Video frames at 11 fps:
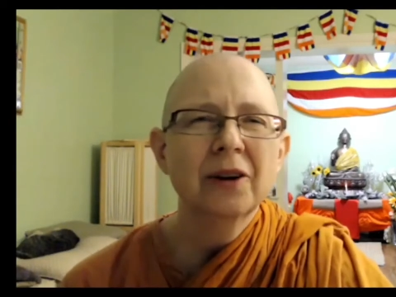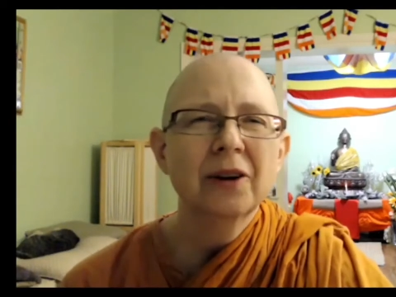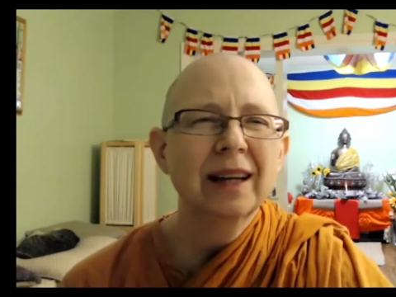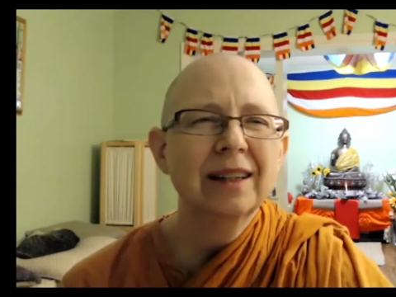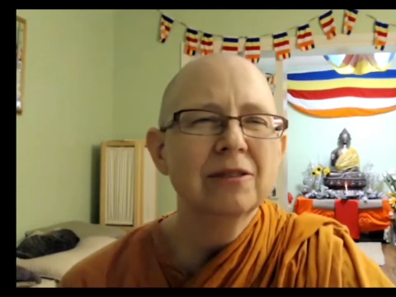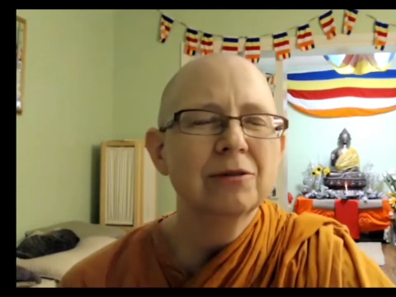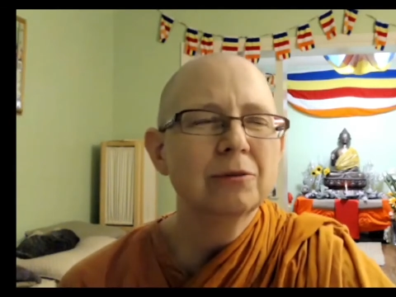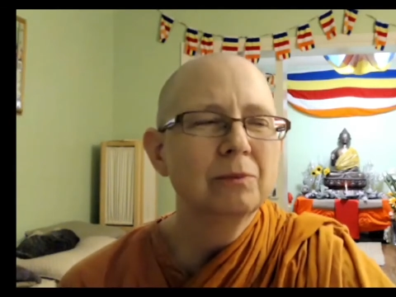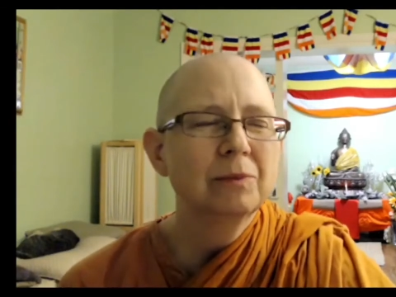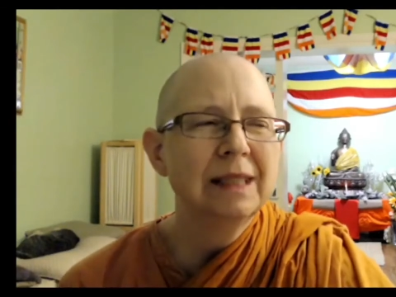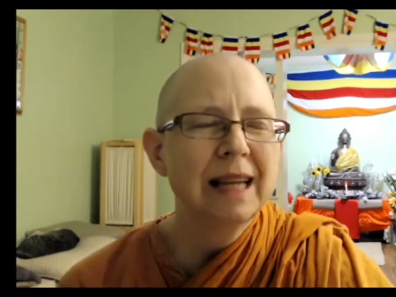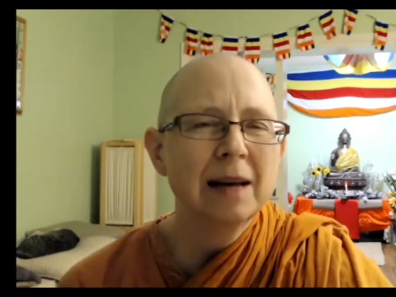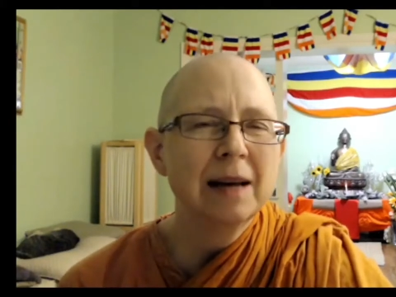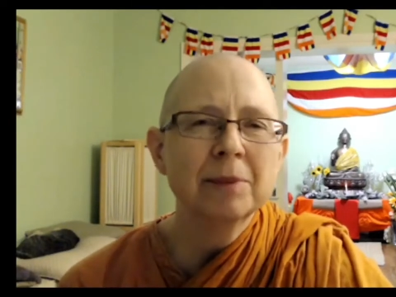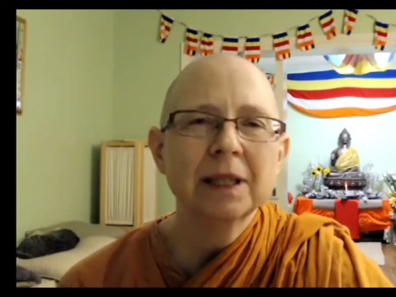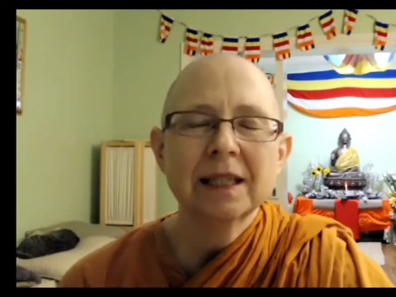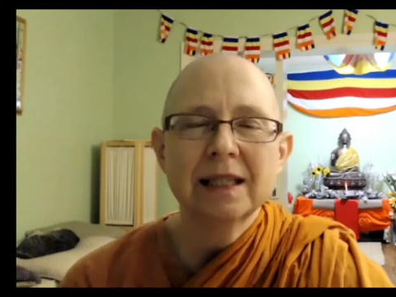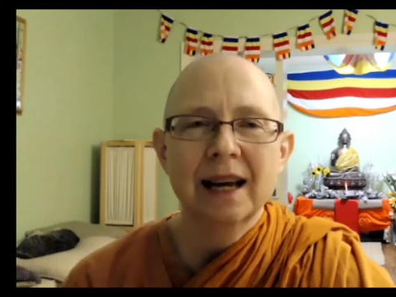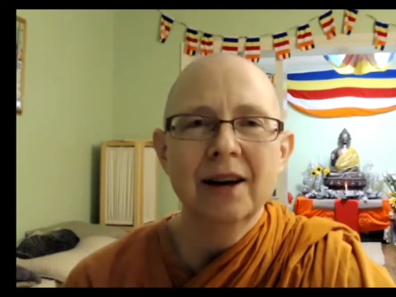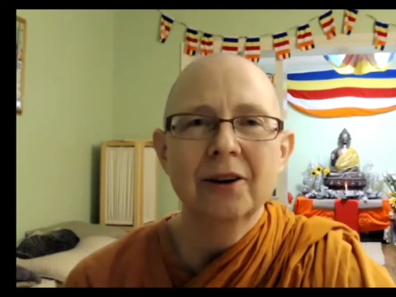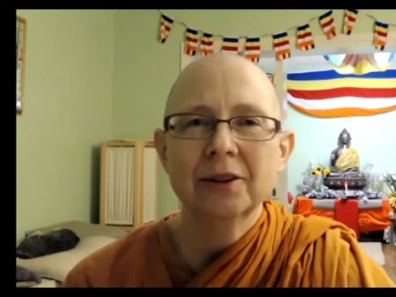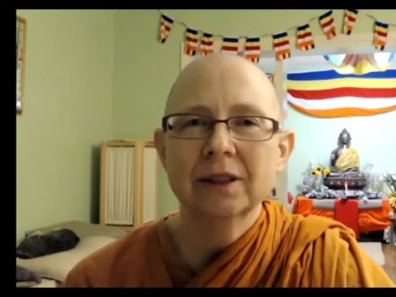kind of dampening
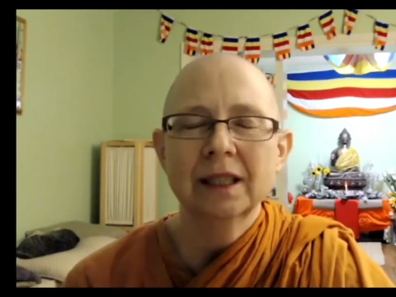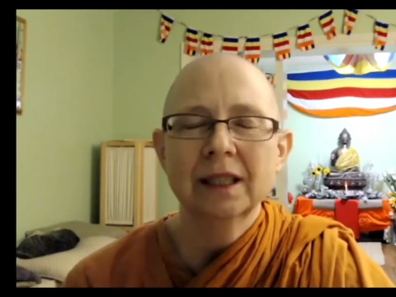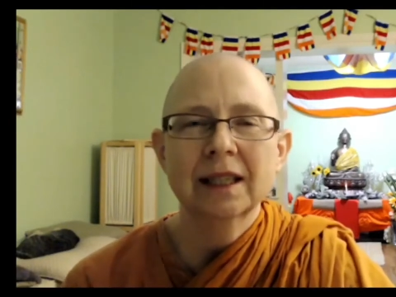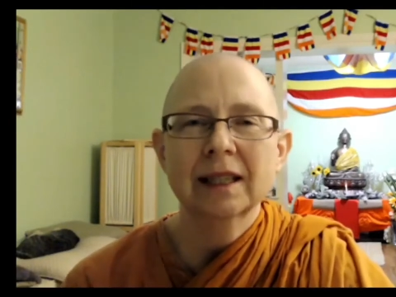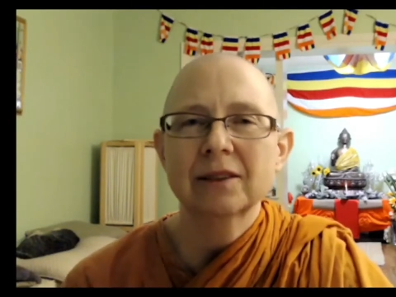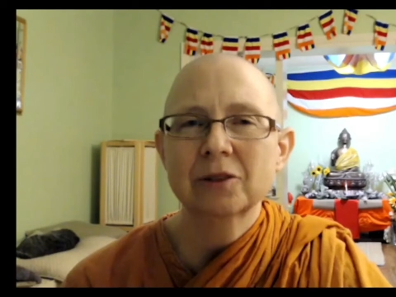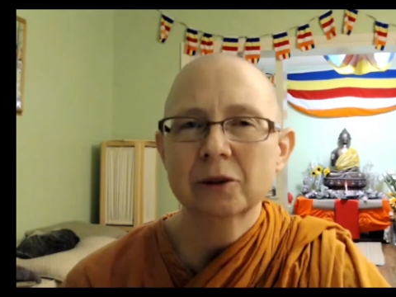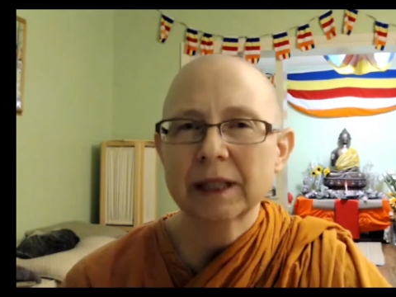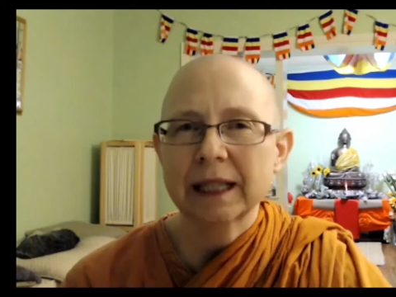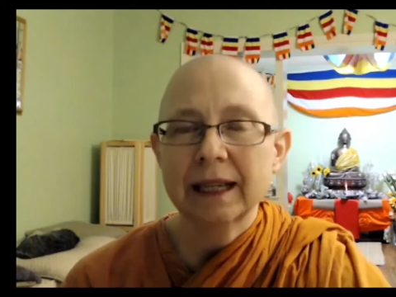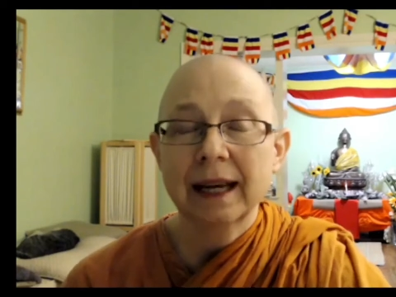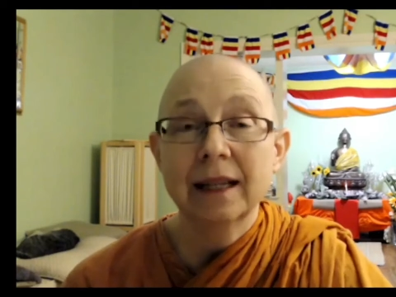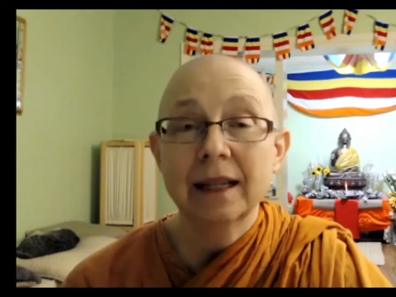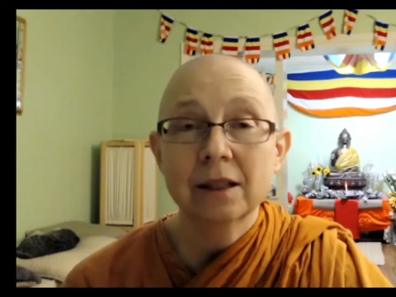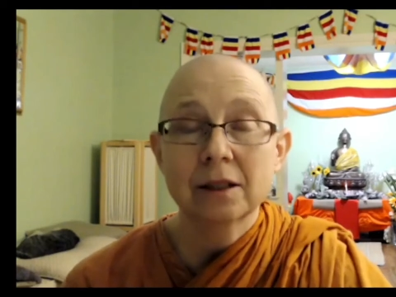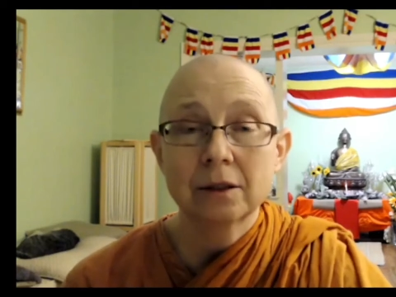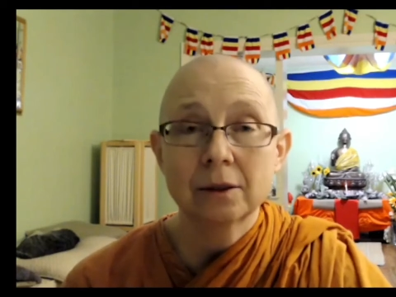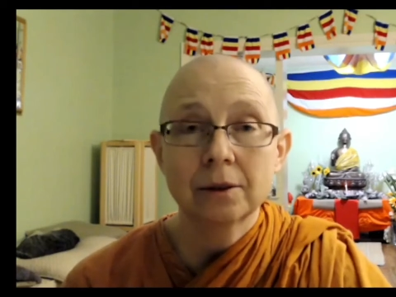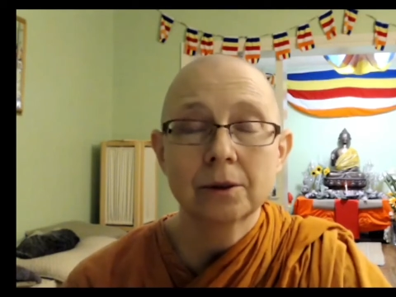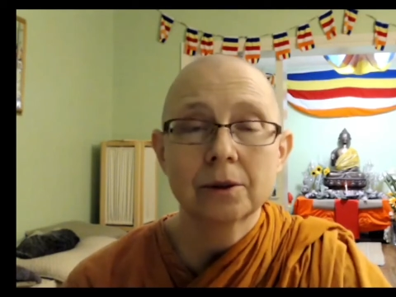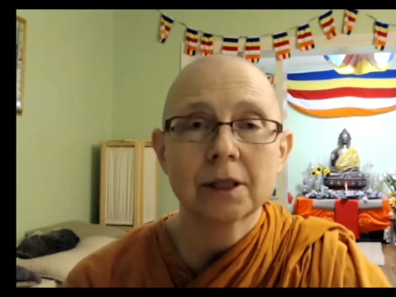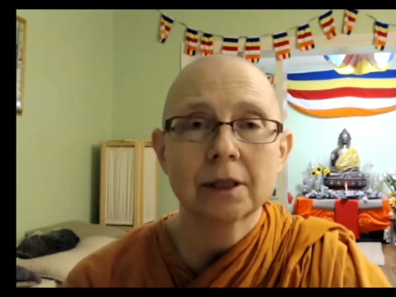down any kind of greed, hate,
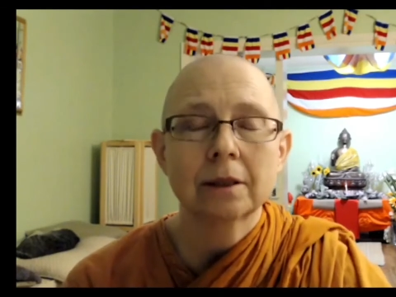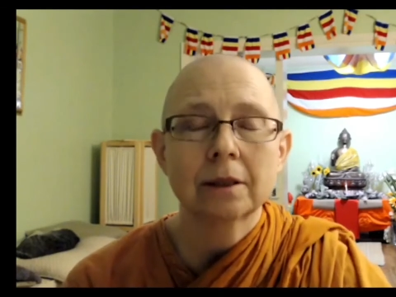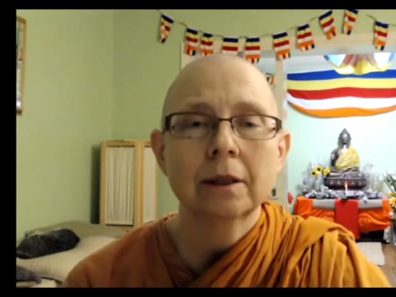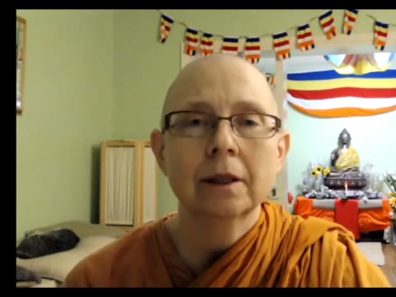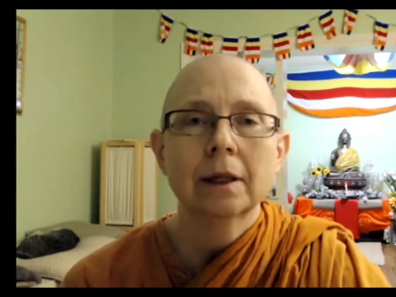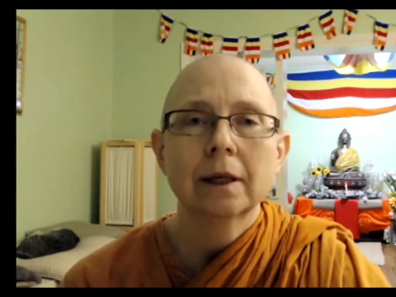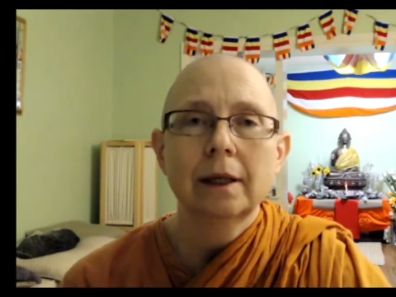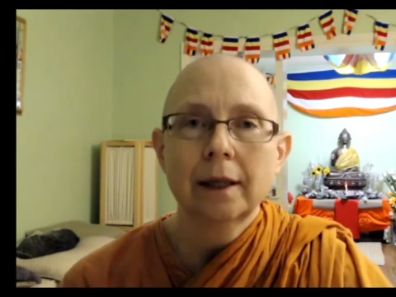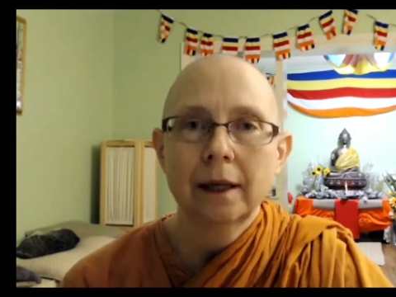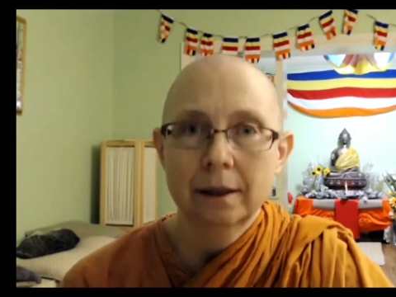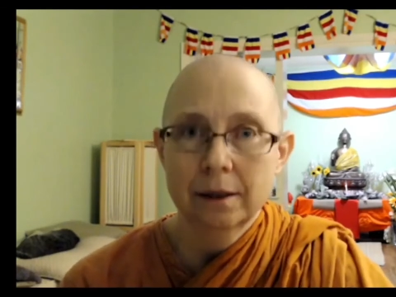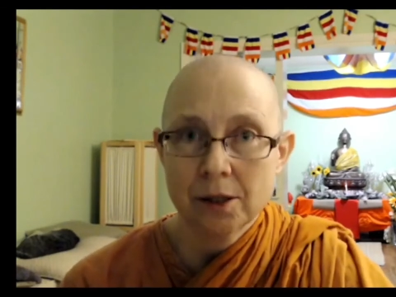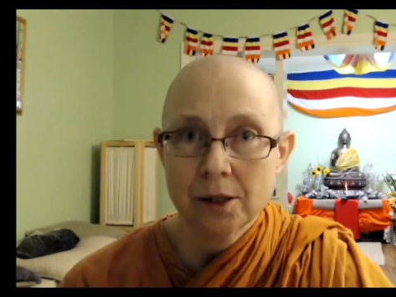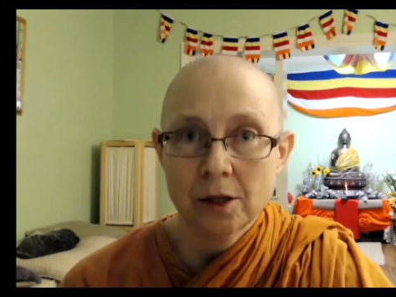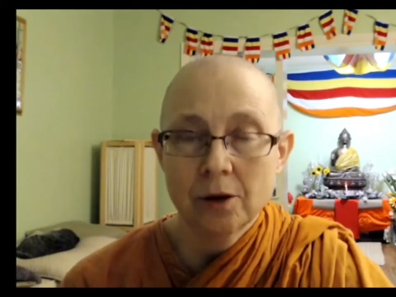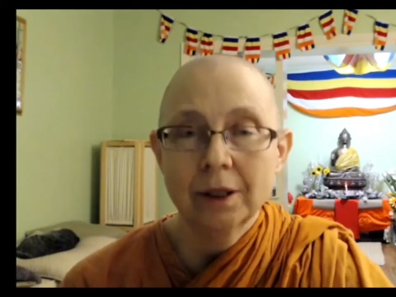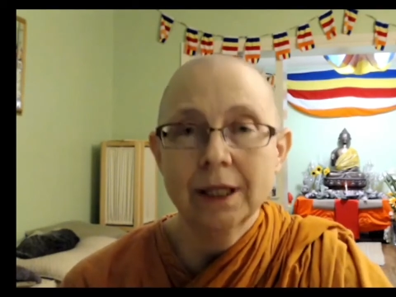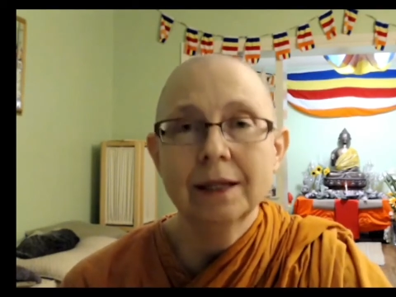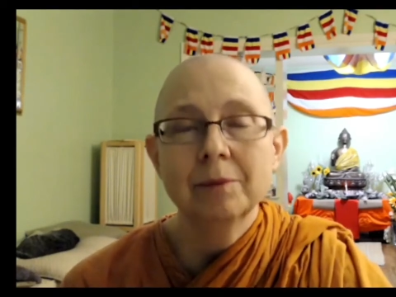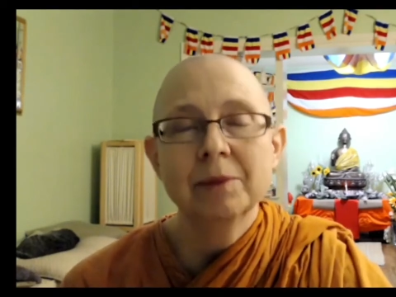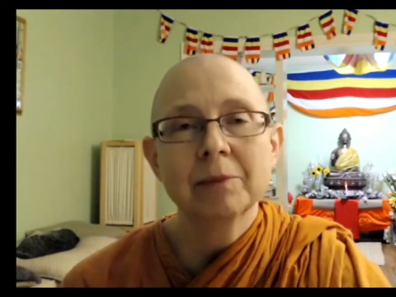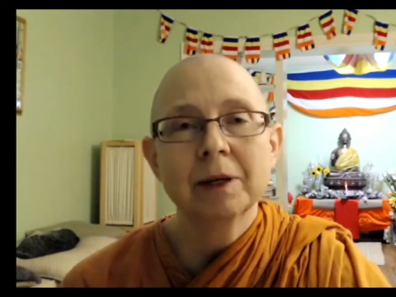delusion, and slowly,
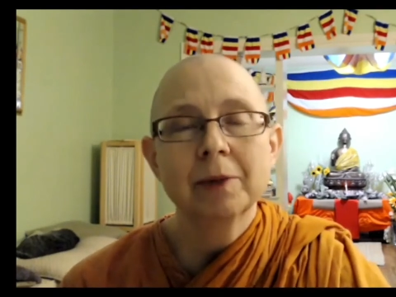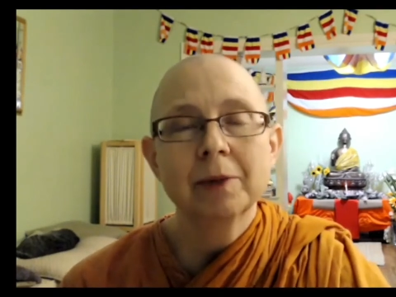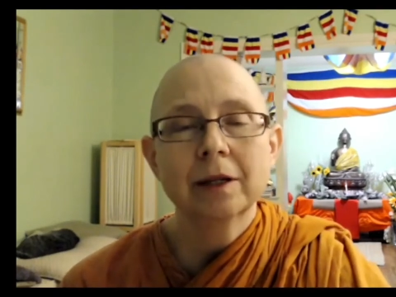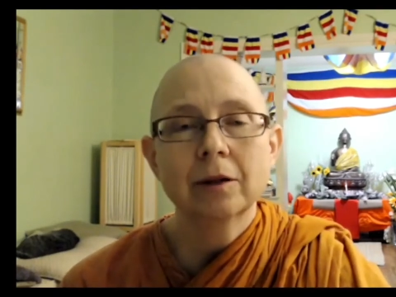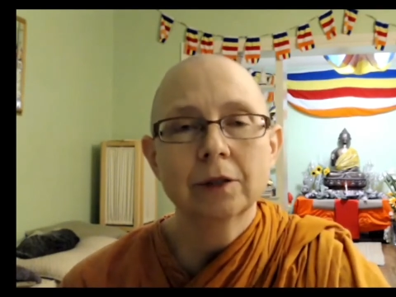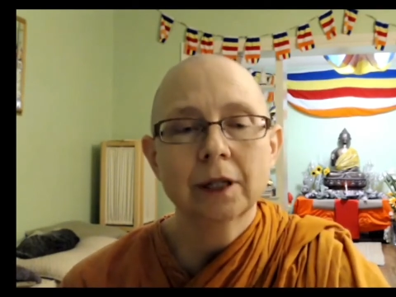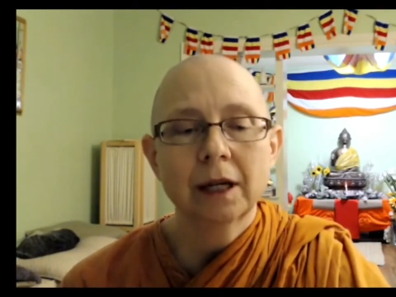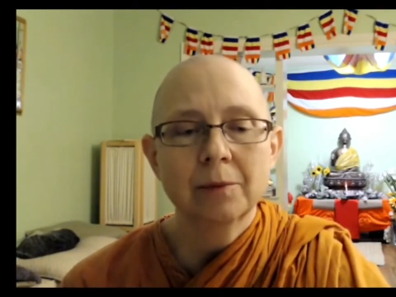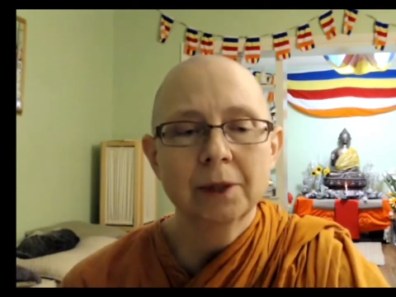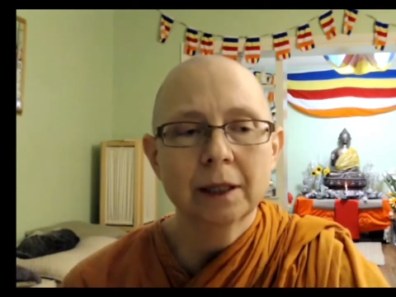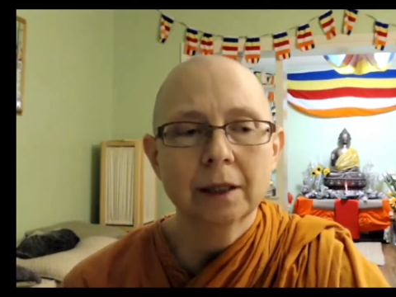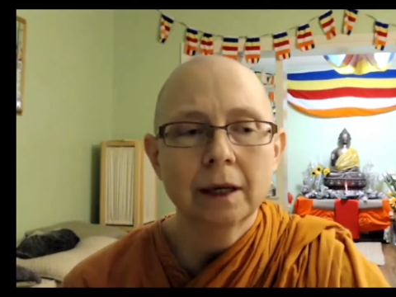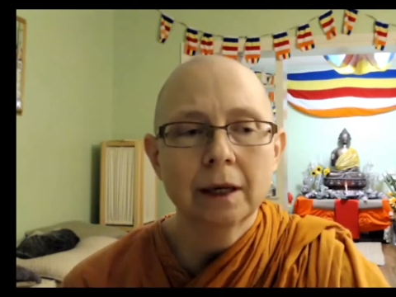bit by bit, overcoming it,